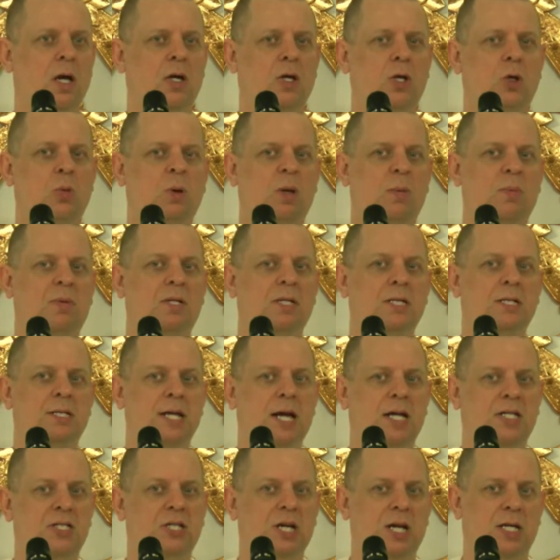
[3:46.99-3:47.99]
You'll be able to
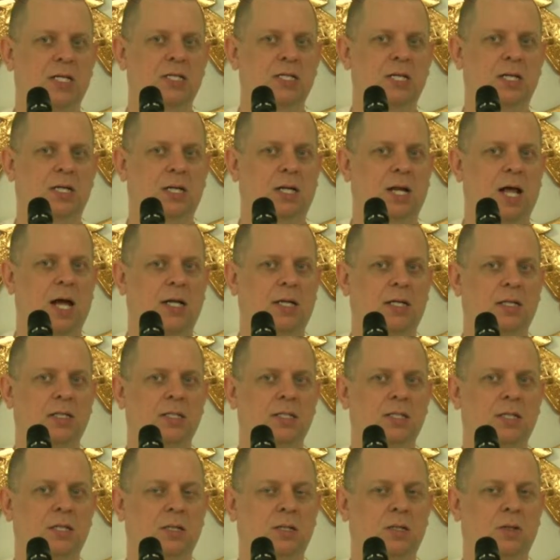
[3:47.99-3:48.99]
digest it a lot
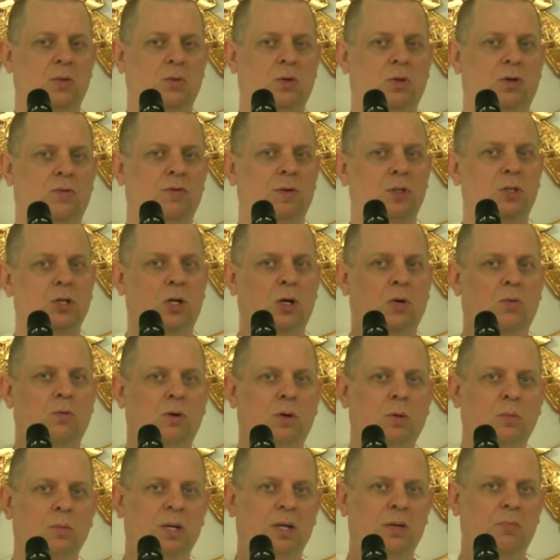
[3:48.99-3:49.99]
easier. Where if you took a
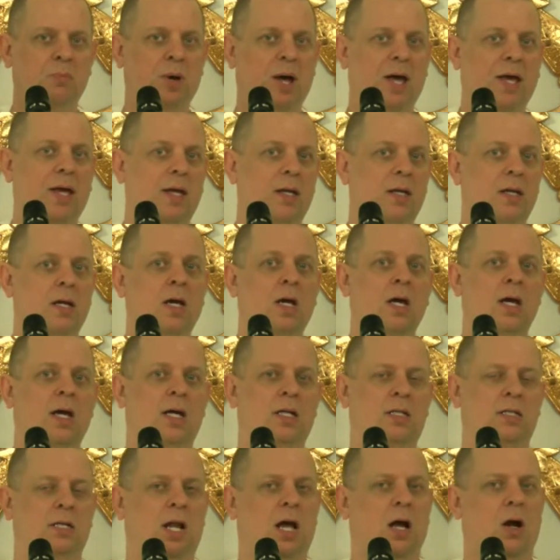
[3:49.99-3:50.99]
real big bite,
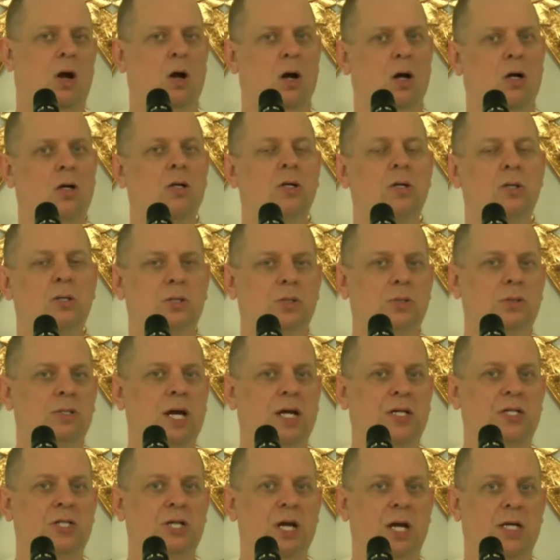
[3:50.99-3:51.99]
it's a lot harder to
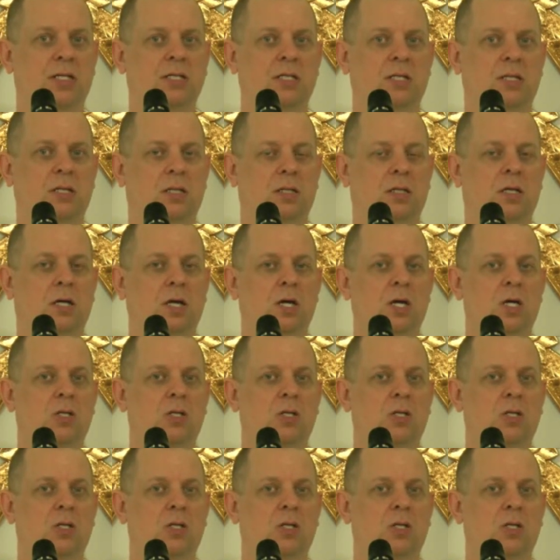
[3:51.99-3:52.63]
digest it.